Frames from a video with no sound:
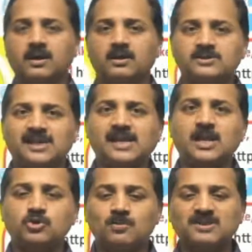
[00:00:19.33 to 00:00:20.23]
taking
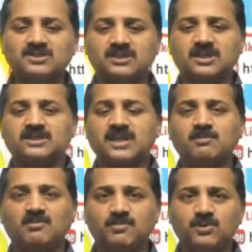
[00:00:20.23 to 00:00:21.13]
too much time
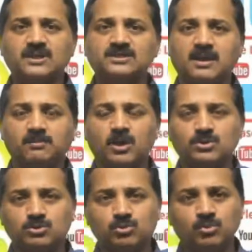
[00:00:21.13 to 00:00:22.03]
of yours, I am going
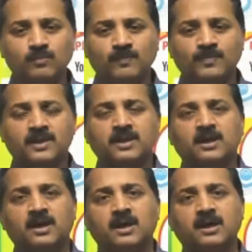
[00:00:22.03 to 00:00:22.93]
to
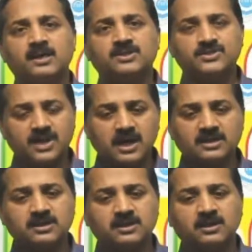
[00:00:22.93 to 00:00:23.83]

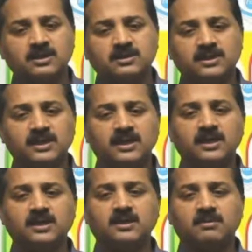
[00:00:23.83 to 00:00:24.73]
start the
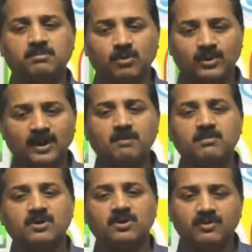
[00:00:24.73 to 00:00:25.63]
program.
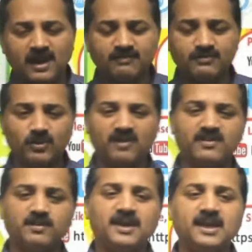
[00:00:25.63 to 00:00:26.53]
Good afternoon
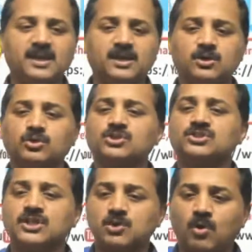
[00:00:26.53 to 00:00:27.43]
everybody, good to
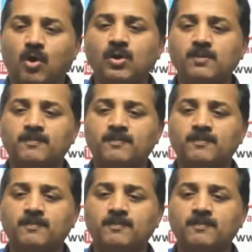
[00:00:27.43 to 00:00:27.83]
see you all.